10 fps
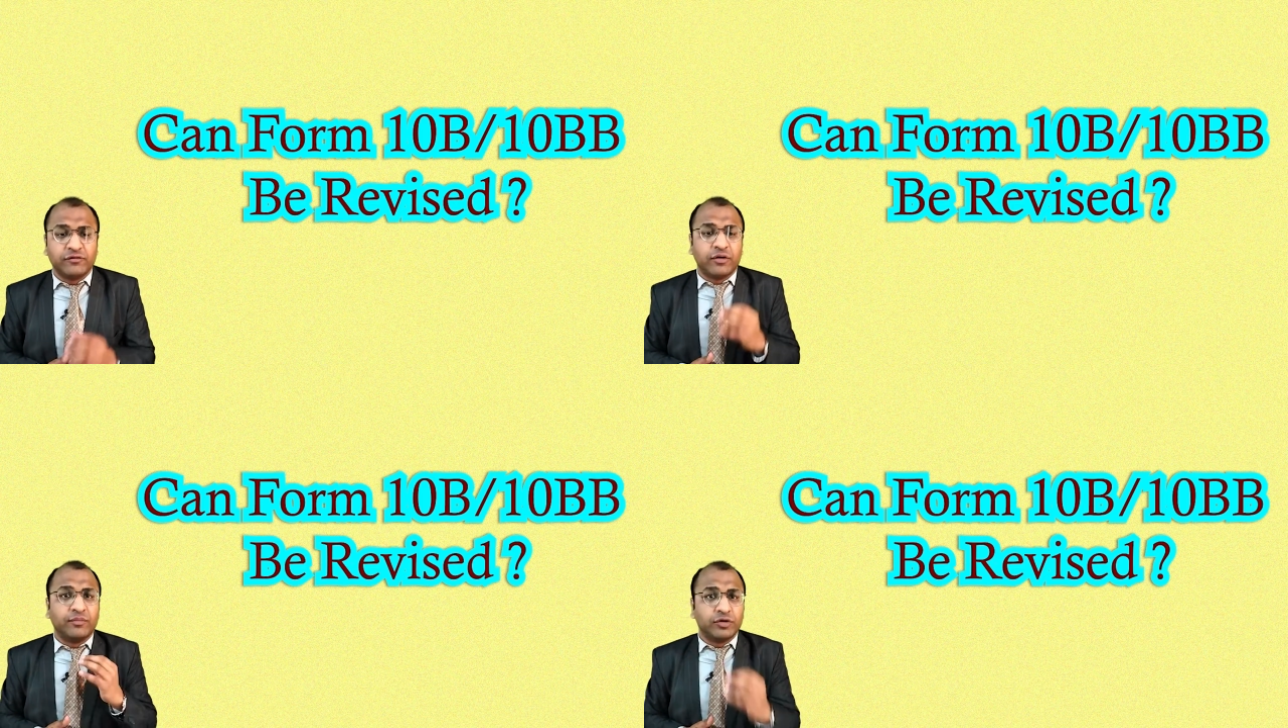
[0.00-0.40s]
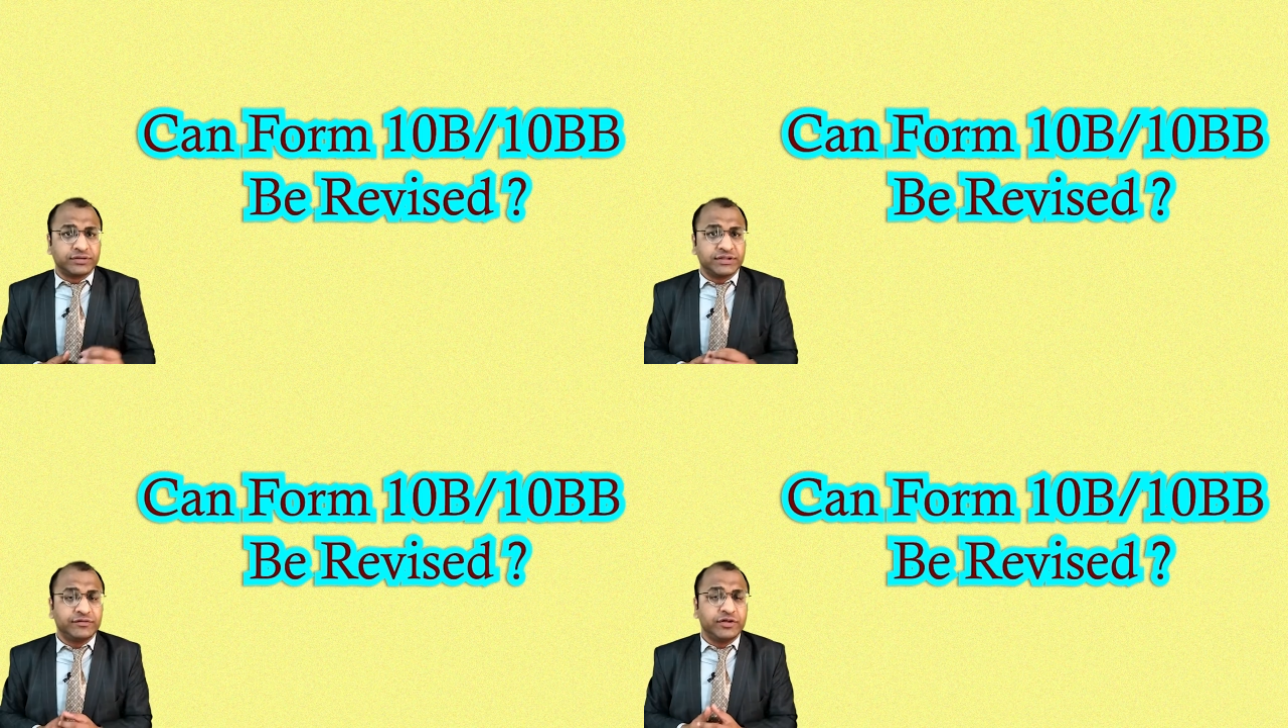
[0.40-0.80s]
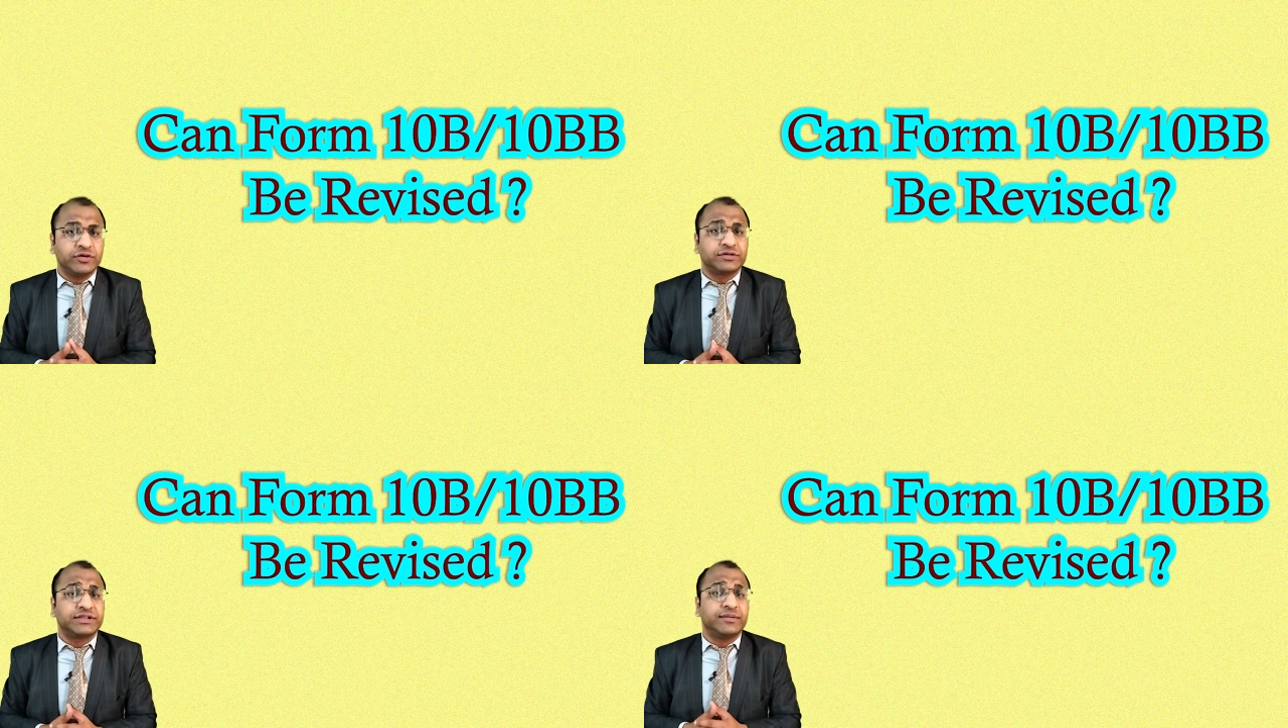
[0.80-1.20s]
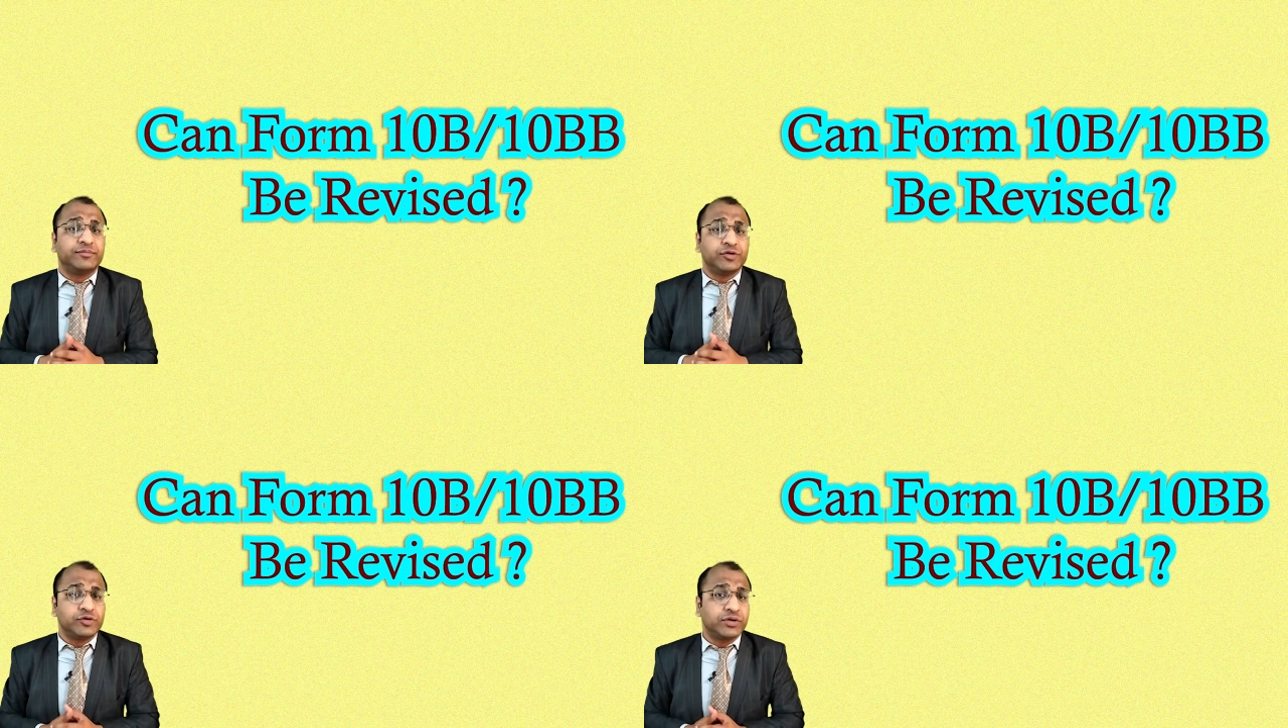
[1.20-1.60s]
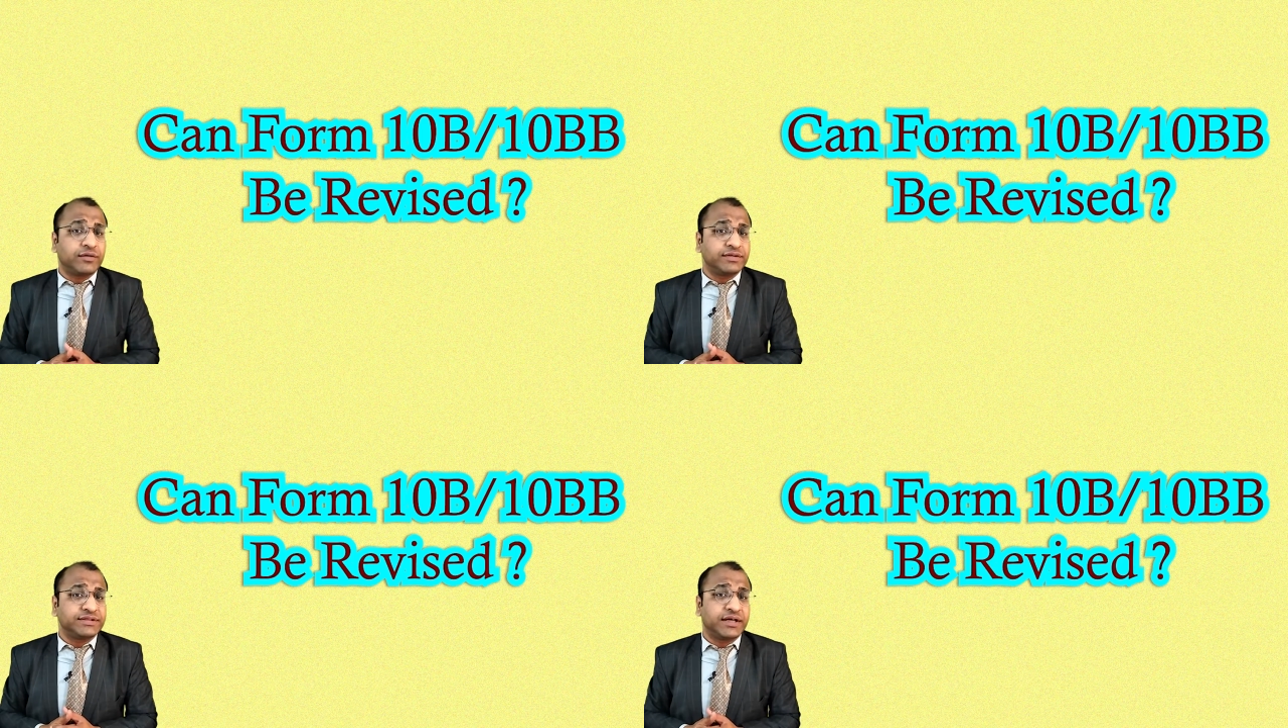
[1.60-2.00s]
For more such videos, keep tuned to
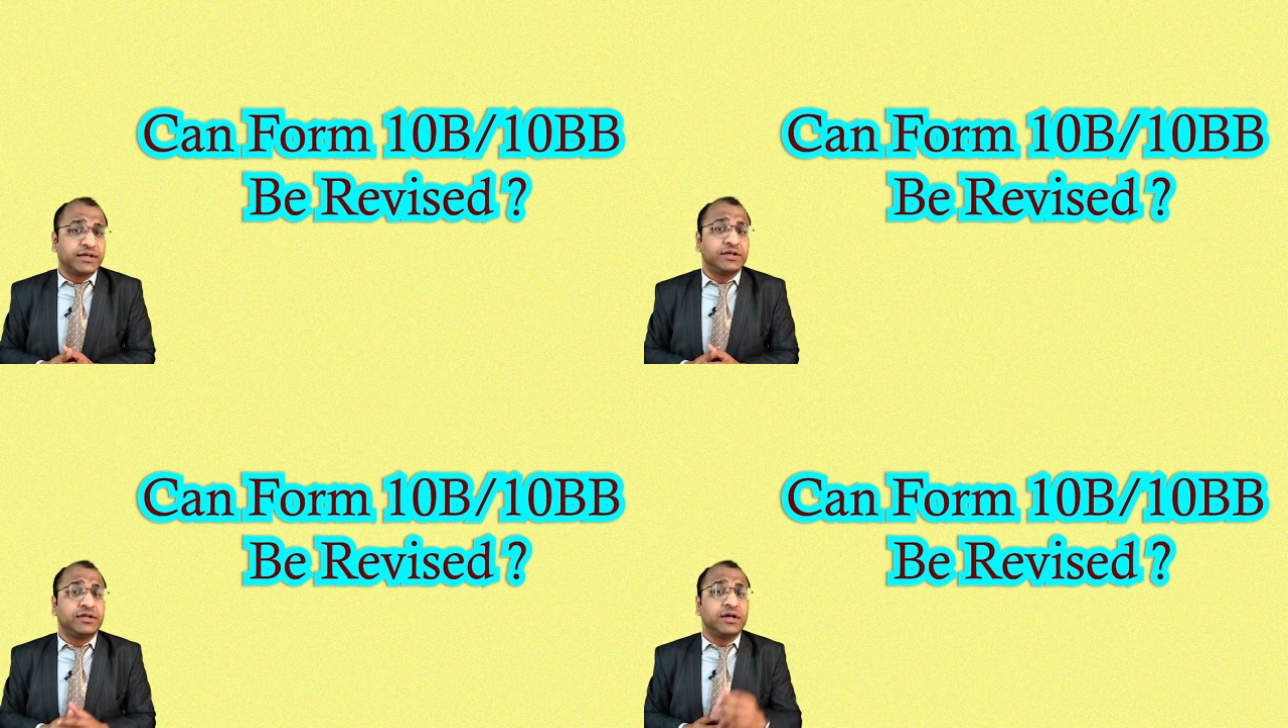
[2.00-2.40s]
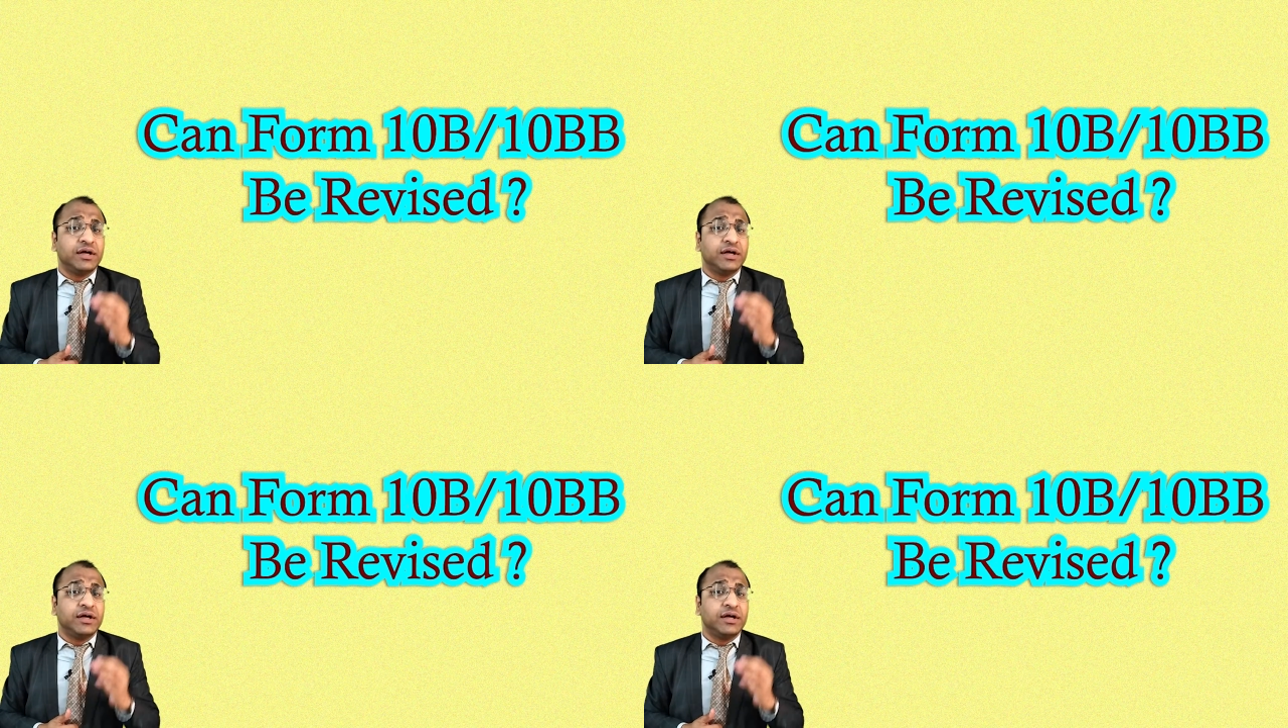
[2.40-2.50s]
our channel.